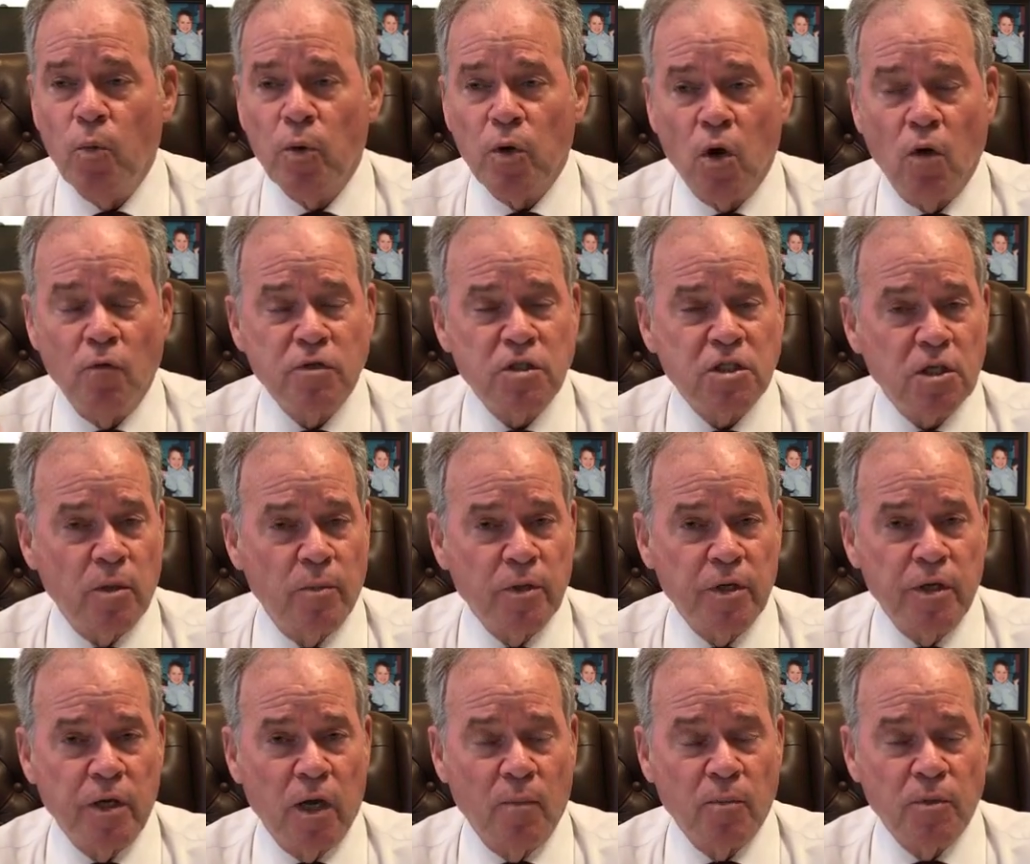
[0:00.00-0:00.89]
So we went
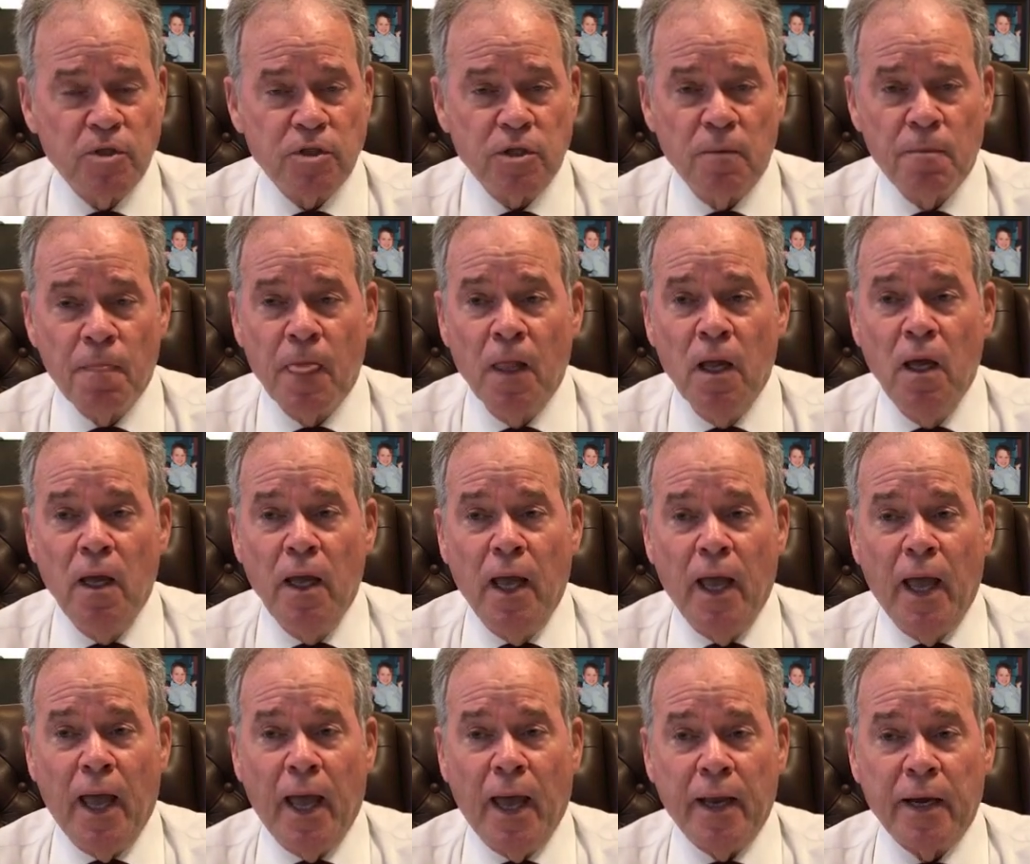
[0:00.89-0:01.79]
over some of the numbers,
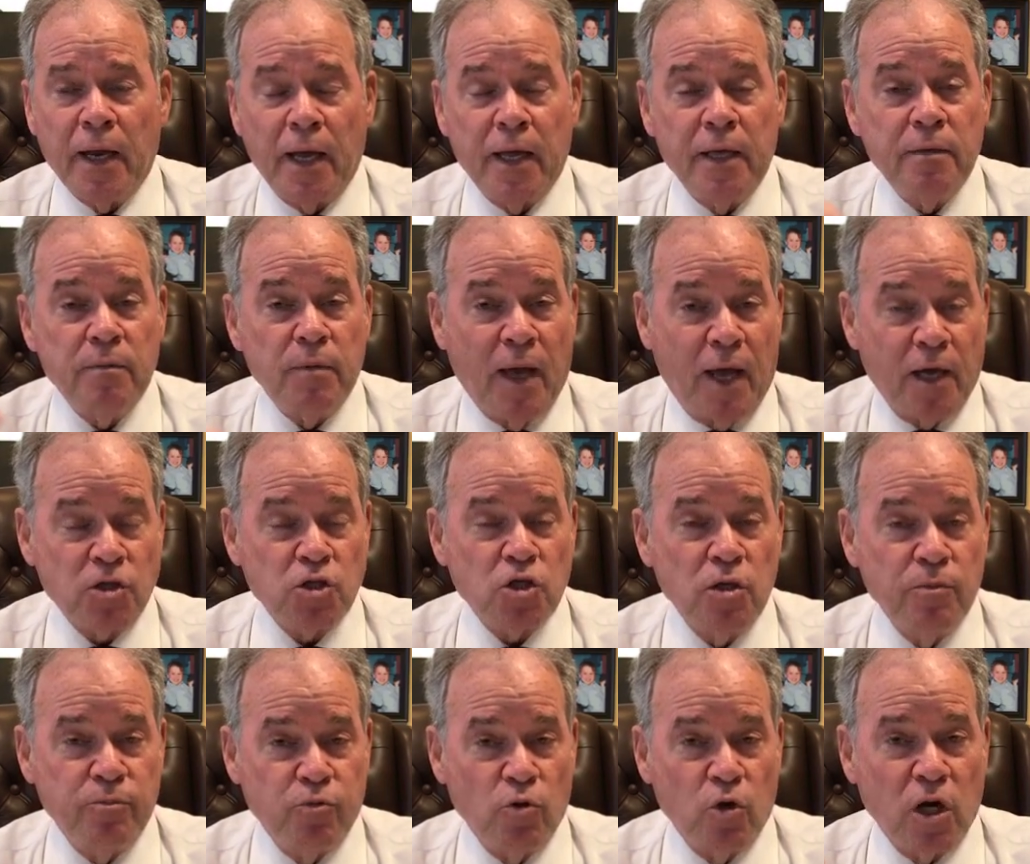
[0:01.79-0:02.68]
and I
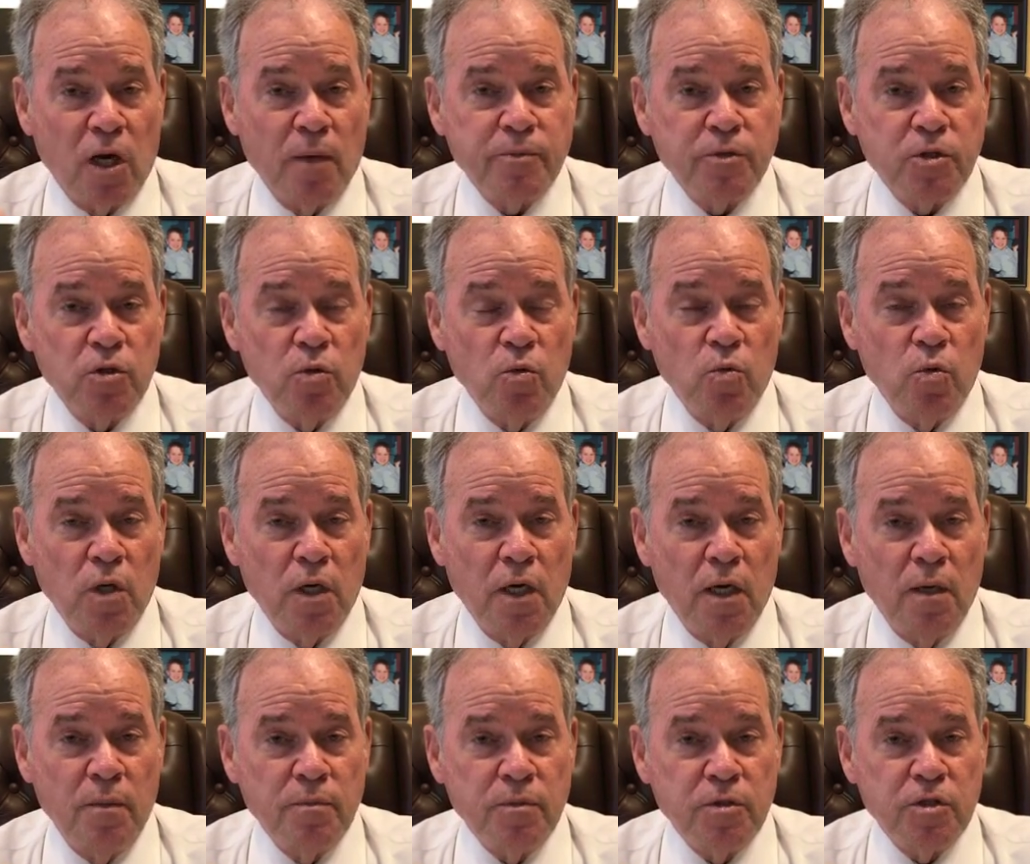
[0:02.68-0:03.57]
actually brought up
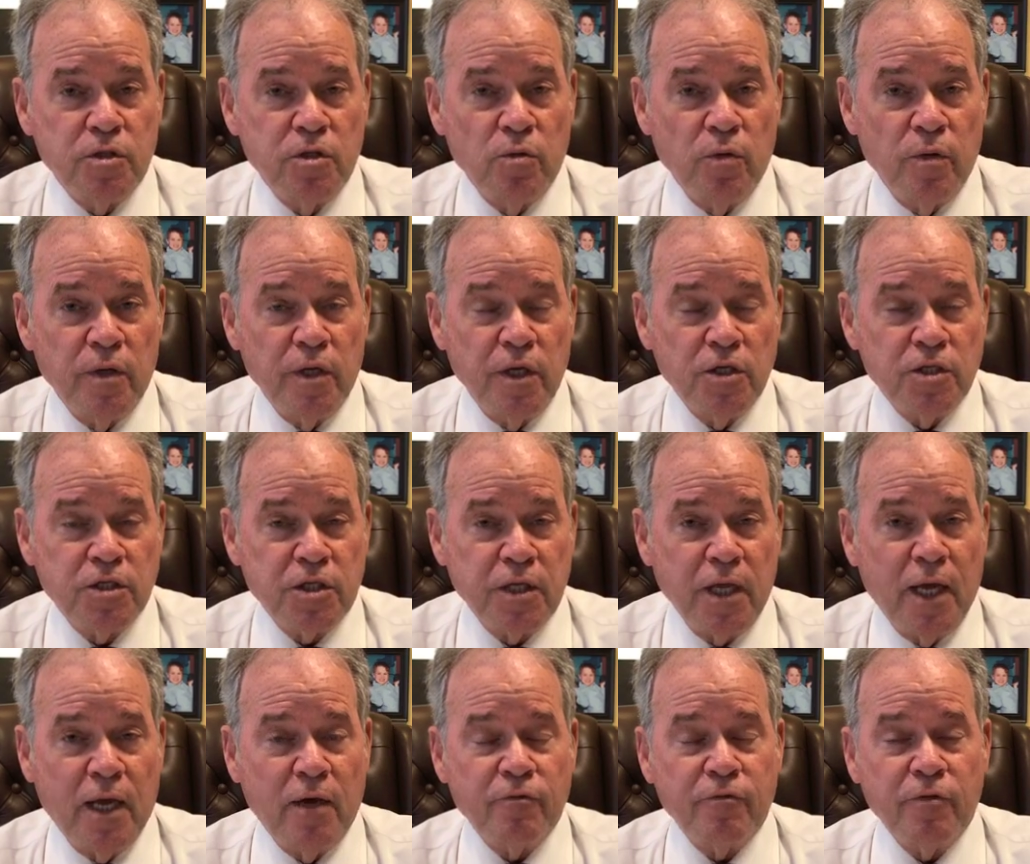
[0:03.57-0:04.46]
to
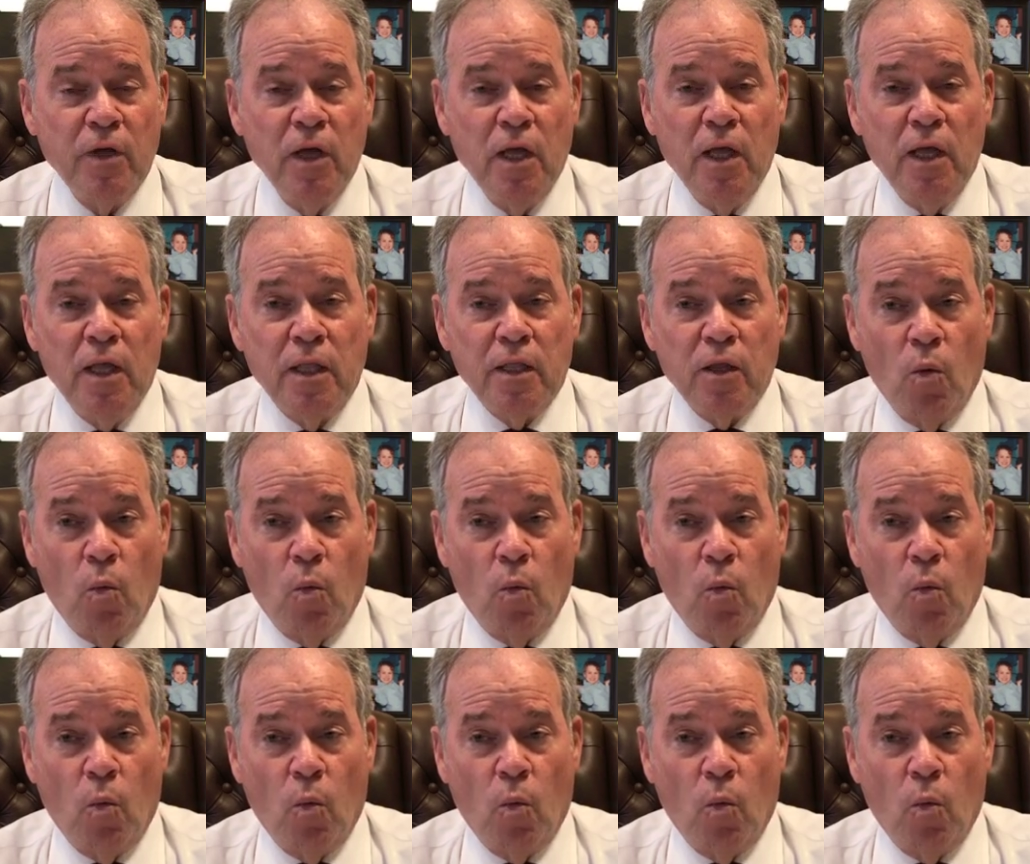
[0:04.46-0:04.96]
his staff